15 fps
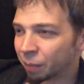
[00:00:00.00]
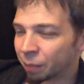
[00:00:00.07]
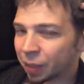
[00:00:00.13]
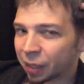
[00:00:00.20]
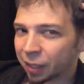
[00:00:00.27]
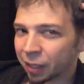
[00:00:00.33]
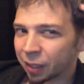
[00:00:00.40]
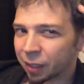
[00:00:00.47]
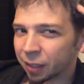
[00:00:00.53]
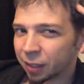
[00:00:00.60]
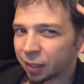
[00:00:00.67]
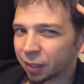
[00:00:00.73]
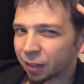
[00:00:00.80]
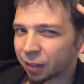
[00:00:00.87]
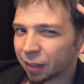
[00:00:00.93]

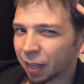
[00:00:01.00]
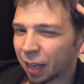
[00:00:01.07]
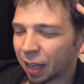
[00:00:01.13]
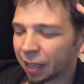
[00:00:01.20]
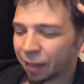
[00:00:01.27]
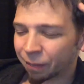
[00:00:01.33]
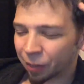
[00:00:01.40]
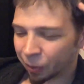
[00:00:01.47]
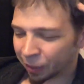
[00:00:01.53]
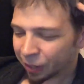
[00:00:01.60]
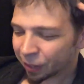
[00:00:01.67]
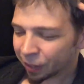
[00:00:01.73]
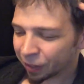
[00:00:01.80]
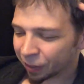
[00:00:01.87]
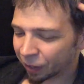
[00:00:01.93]
because I have no
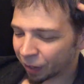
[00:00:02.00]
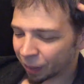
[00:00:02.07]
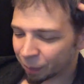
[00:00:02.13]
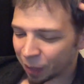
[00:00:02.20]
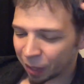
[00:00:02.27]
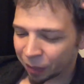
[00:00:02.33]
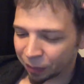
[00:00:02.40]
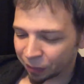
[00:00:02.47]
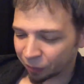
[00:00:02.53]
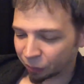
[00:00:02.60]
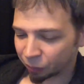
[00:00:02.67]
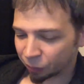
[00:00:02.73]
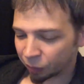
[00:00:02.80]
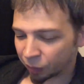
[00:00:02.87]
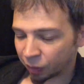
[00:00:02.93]
idea.
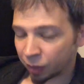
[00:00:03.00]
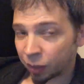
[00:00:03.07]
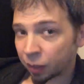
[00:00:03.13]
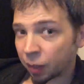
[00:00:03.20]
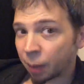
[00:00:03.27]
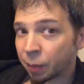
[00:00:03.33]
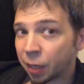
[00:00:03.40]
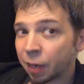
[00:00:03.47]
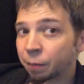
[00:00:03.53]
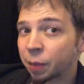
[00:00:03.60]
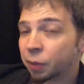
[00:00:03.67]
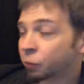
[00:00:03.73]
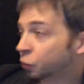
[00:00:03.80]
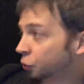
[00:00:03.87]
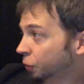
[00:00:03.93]
I mean, I've
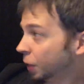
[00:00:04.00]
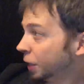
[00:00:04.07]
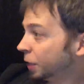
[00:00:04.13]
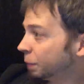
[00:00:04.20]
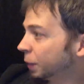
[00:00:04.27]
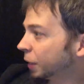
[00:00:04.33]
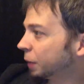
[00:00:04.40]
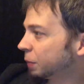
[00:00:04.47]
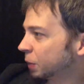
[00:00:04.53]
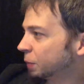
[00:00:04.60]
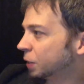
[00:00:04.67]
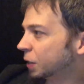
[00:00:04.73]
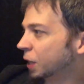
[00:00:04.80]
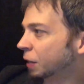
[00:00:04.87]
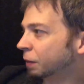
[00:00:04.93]
been trying to pick up
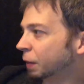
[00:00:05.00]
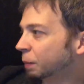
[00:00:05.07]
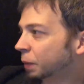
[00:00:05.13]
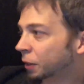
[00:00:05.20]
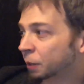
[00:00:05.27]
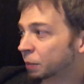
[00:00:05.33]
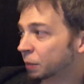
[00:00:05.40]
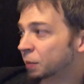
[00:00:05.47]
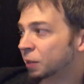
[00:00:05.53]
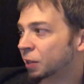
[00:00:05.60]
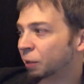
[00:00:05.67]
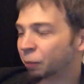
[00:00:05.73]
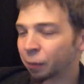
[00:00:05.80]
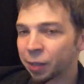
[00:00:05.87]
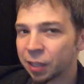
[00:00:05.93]
some stuff. I picked up some
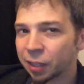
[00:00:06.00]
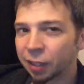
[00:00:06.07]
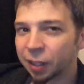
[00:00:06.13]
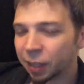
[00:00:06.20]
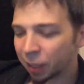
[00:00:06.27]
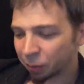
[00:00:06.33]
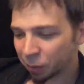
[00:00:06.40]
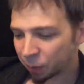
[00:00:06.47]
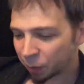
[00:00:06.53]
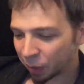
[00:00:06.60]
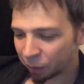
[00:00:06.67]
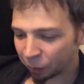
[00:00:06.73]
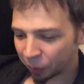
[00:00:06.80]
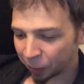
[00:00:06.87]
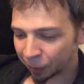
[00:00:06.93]
stuff recently that was
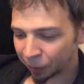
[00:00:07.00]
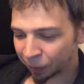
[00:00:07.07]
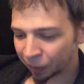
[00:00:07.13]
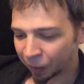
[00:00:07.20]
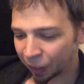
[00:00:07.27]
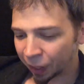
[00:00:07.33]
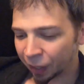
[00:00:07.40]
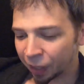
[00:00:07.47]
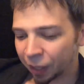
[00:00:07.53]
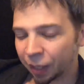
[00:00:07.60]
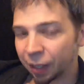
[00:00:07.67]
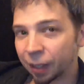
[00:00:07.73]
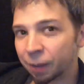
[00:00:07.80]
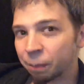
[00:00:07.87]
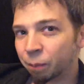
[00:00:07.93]
been pretty good,
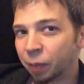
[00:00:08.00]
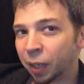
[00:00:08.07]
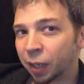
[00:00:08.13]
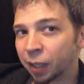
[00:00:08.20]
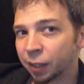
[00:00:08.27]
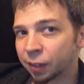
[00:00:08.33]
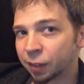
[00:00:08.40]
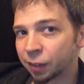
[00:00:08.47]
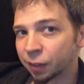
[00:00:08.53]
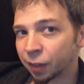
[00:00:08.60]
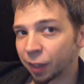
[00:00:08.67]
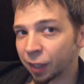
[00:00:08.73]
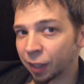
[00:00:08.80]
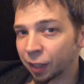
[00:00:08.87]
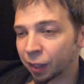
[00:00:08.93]
but
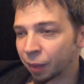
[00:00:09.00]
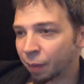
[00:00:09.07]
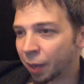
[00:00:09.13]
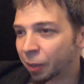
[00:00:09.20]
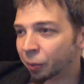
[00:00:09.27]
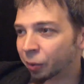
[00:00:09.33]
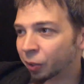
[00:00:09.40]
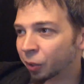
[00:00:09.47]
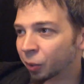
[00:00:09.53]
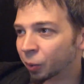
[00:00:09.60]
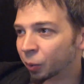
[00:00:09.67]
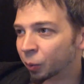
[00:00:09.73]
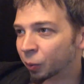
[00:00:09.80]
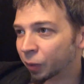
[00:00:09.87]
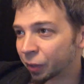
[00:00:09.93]
I don't
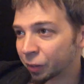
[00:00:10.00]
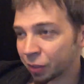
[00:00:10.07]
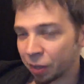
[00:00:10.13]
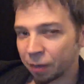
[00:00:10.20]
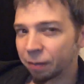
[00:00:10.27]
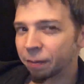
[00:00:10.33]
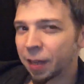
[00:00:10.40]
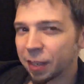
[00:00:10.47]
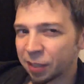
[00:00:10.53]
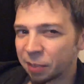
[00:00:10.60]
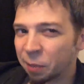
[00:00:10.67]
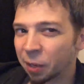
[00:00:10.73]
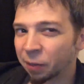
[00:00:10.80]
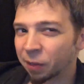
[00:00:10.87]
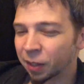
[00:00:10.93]
know. There's a vast
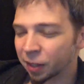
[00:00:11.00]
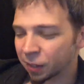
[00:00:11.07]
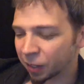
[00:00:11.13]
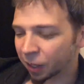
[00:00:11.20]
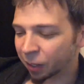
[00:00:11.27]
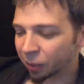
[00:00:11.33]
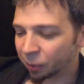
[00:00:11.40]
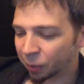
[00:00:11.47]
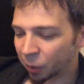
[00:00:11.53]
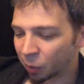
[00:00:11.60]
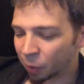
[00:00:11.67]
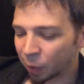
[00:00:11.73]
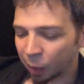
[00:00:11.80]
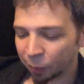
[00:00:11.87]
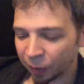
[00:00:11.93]
amount of things that I don't
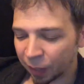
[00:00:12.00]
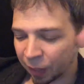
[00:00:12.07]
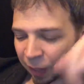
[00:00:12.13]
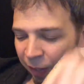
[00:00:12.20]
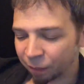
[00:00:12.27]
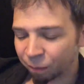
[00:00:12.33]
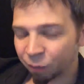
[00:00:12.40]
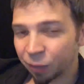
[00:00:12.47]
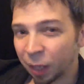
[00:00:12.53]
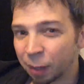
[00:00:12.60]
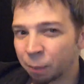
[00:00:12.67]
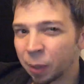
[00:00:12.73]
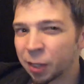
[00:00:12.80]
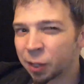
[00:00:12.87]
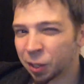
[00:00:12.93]
know about, and I've
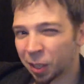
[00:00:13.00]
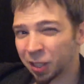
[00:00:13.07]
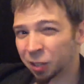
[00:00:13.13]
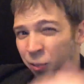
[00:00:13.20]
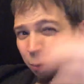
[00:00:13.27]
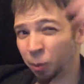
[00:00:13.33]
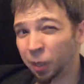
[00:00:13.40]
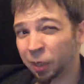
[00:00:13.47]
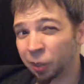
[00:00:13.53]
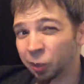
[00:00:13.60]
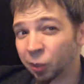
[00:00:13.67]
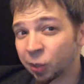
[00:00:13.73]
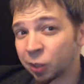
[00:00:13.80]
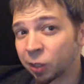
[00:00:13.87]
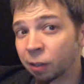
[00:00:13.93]
like been trying to
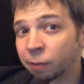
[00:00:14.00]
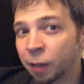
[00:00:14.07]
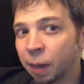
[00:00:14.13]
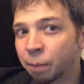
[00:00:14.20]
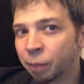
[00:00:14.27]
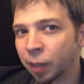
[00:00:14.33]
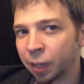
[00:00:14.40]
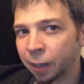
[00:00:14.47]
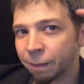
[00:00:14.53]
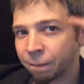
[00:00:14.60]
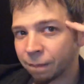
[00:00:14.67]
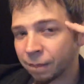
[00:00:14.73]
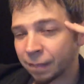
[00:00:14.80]
look stuff up, but